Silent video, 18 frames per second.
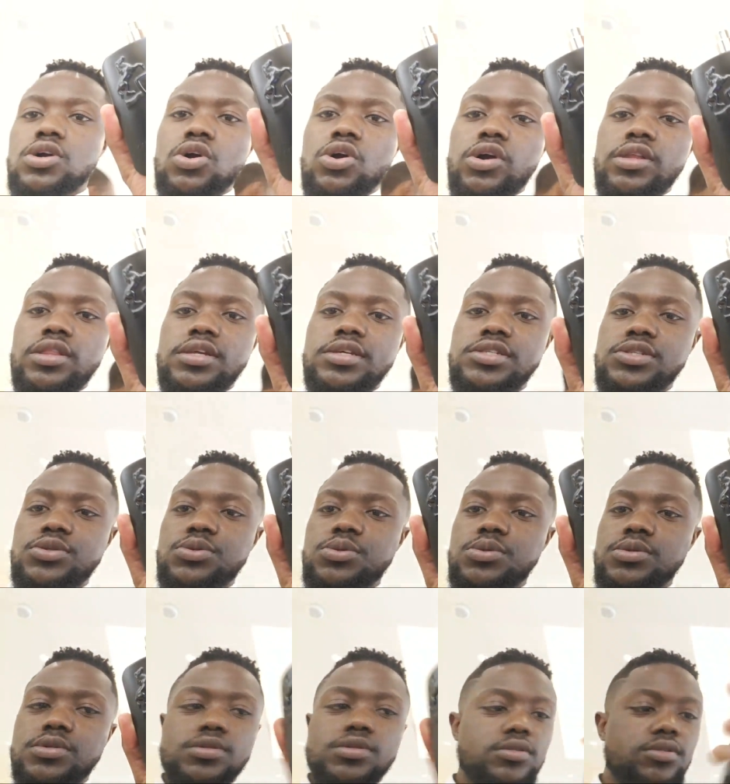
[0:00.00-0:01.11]
Carlissa.
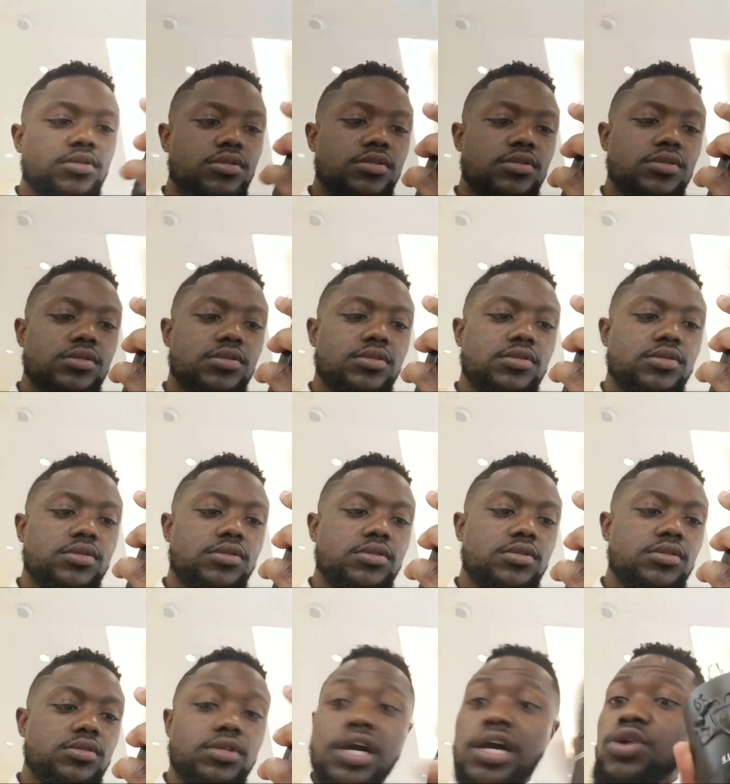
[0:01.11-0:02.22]

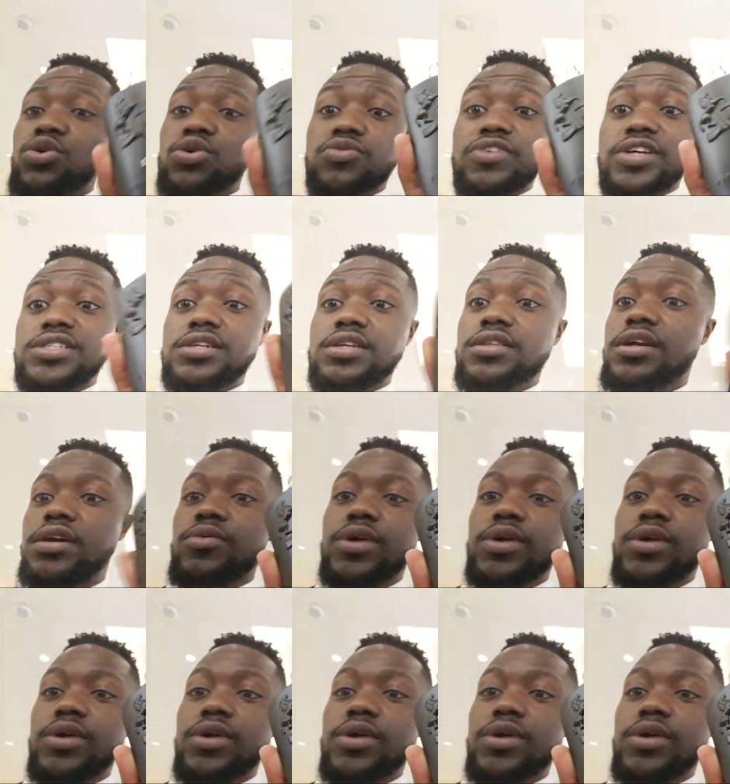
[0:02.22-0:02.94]
I don't know if I said that